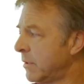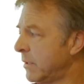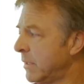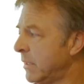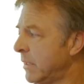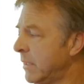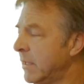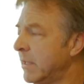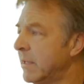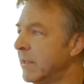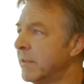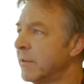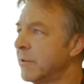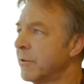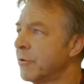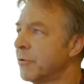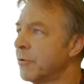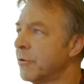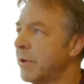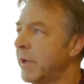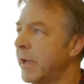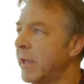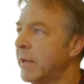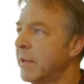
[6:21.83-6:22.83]
in
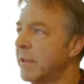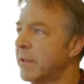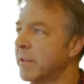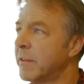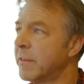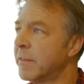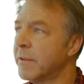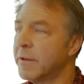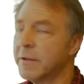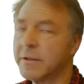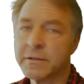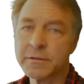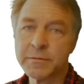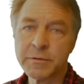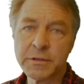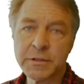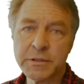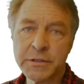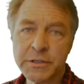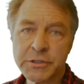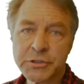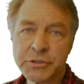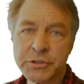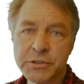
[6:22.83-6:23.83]
creating the
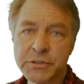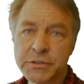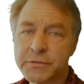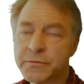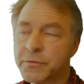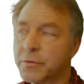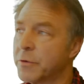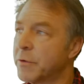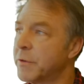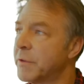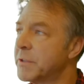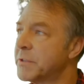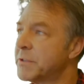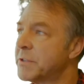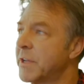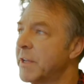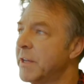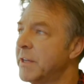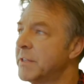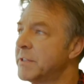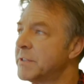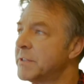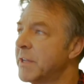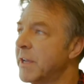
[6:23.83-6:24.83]
conditions for the
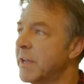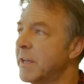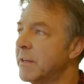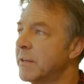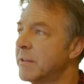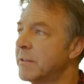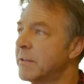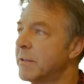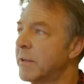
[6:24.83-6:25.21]
steady state